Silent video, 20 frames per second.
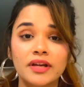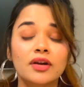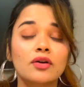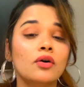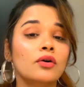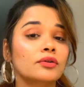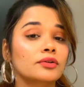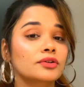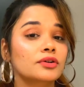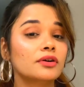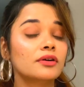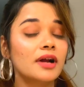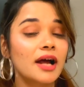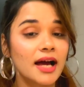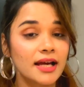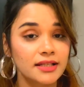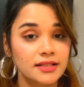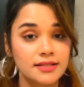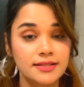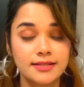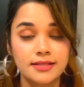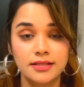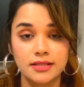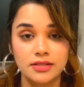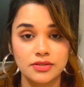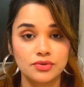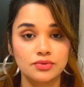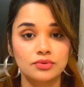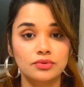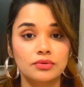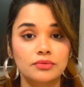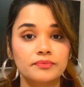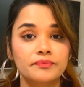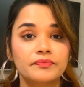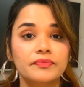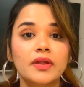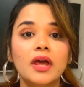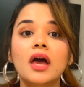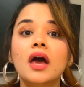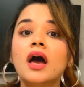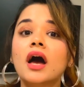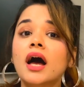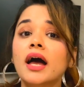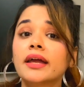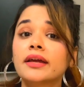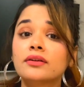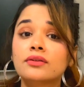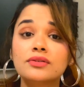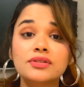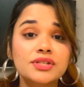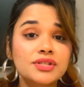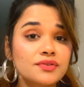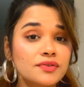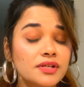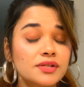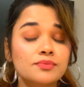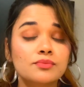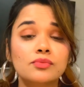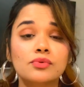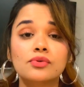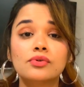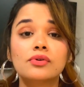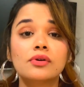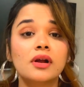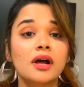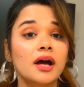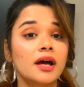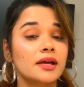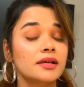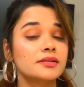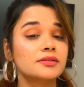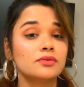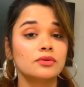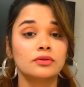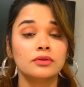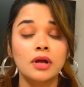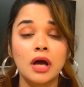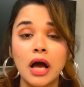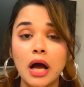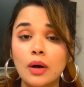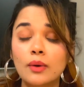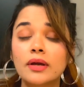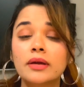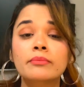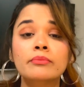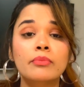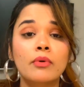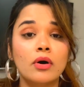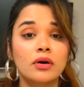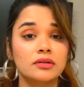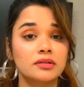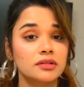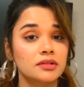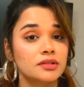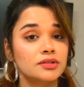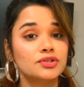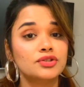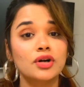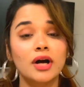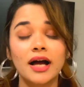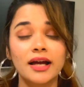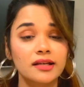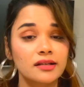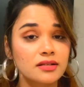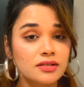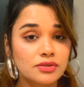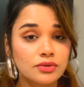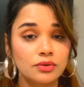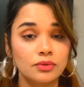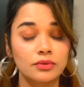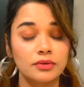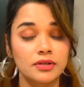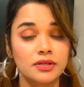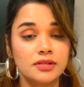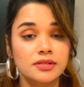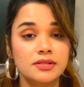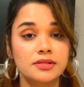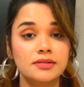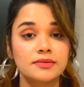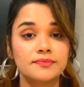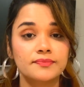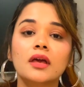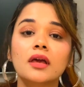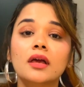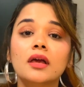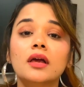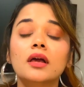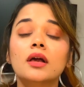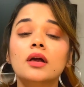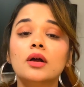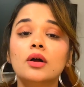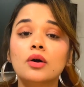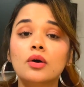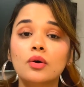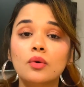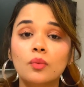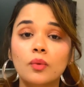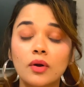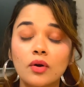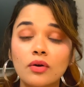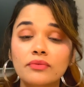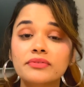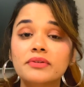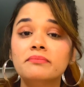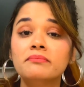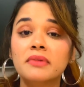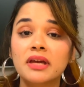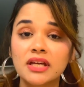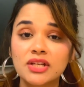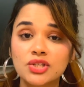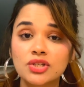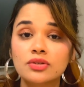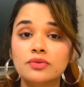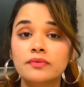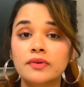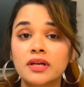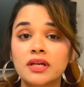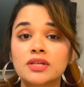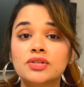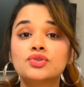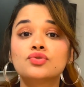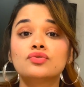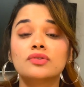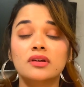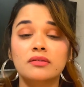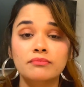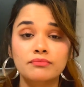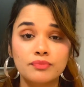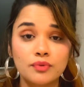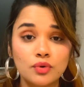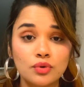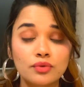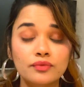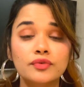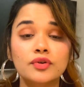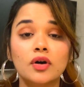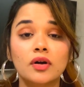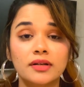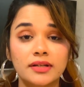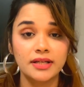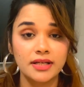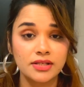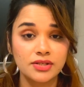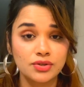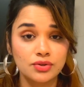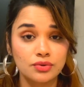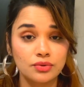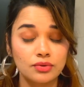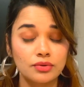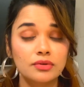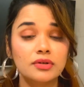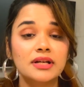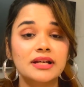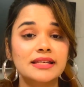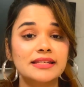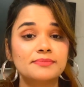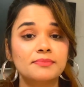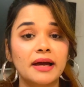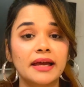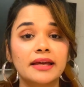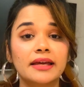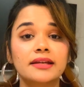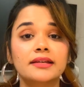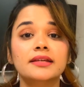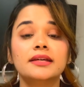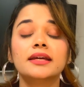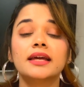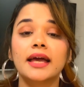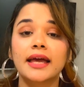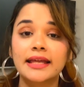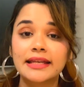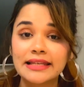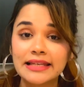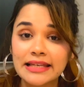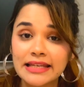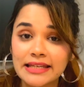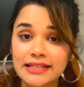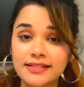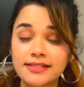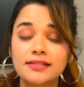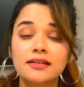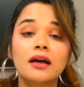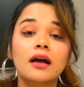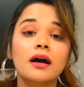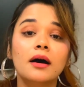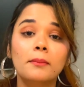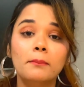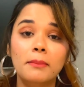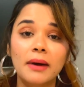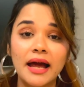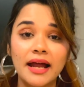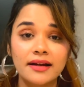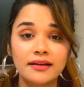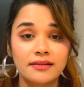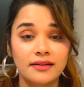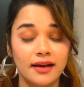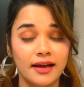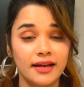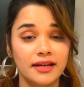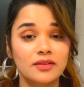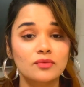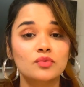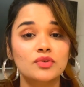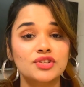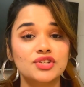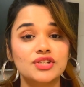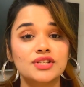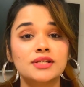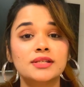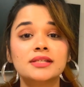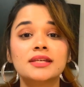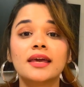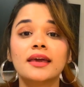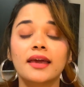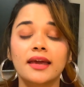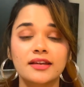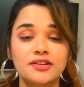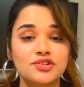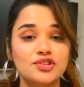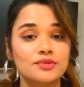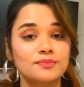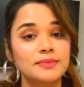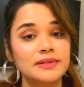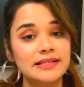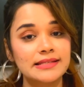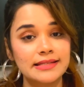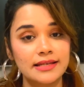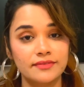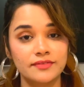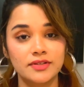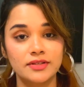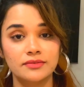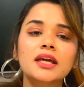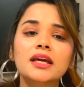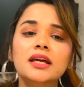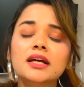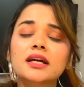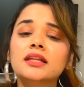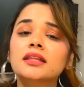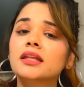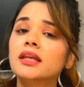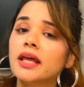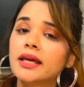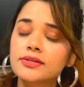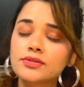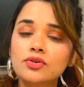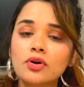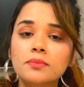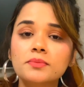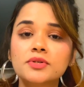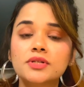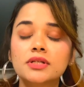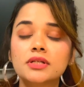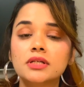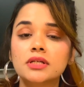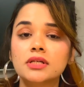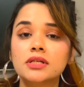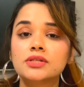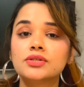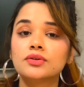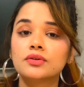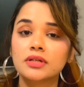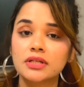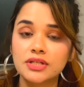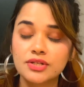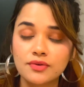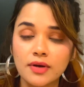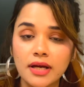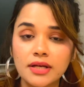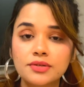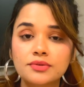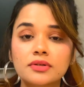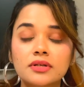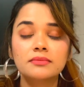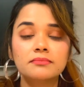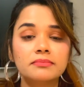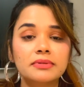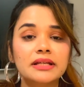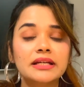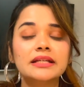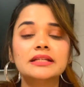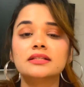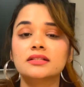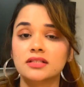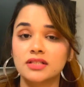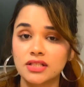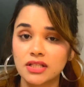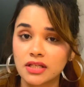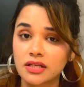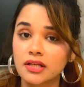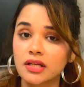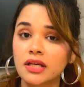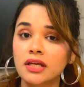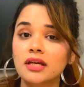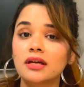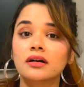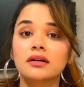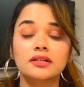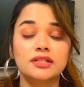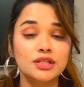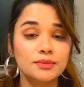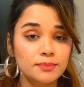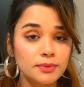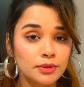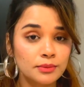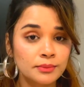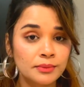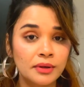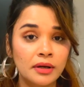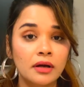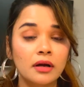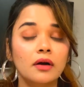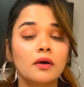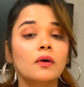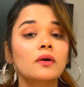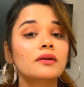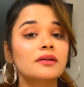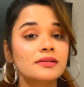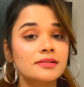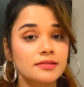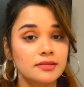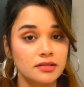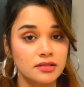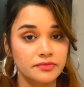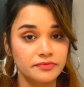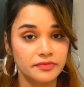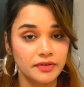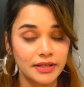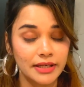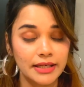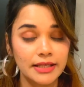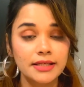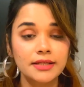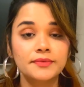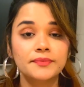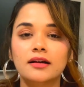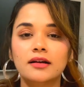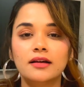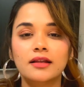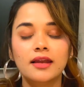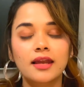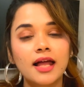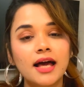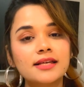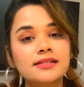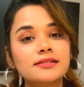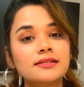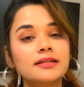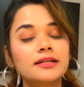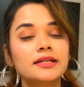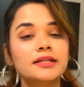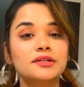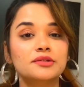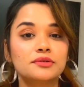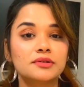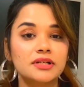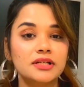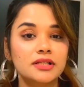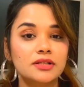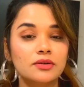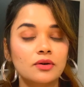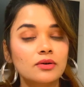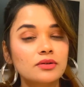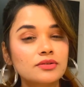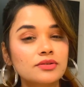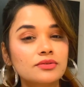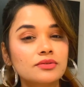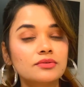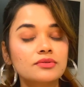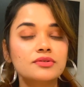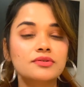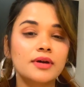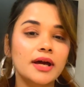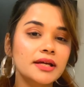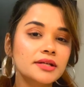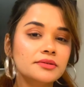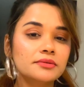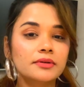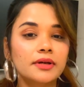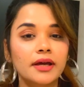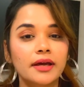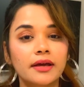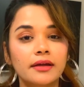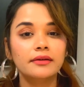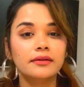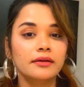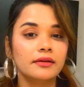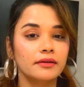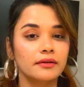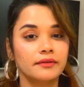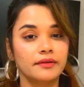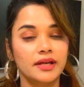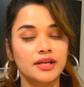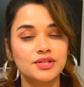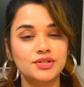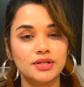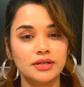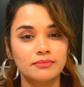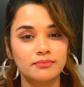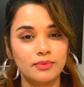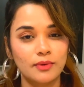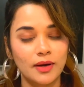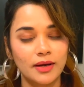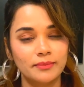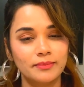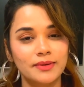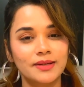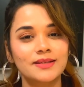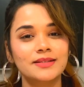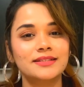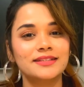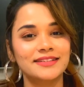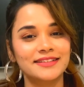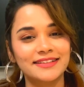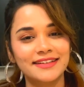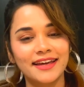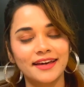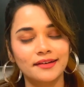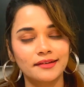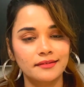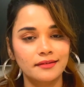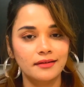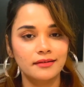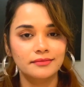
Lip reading: on your IELTS test score. I cannot stress more, guys, on how important your IELTS score is. One of the major ways to improve your test score is by getting at least a band 9, which is 8777. The next option is you can try to complete a degree, a diploma or a certificate. Lastly, you can also try to get an arranged employment in Canada.